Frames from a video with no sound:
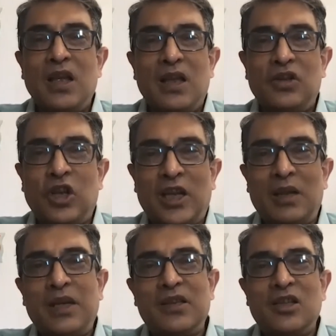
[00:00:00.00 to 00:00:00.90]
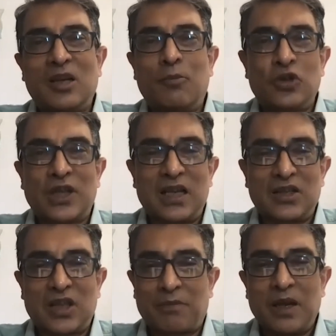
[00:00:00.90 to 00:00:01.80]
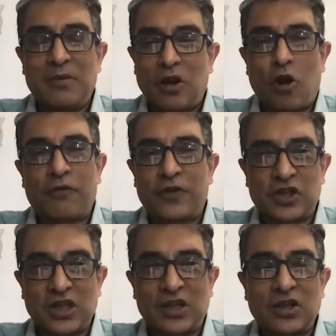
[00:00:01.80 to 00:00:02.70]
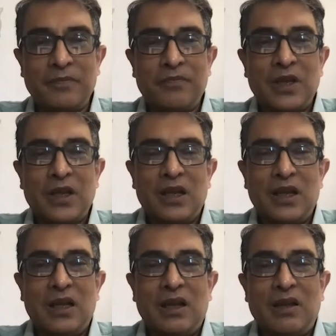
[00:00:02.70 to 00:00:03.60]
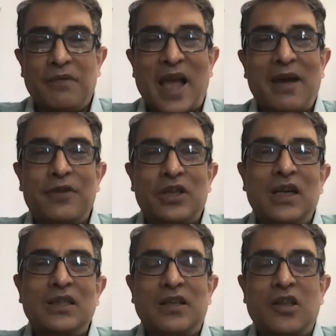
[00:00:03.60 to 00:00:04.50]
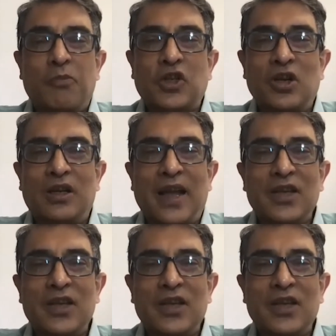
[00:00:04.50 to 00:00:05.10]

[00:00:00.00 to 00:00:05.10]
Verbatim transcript: jalebis and samosas that all of us eat. We have with us as a special guest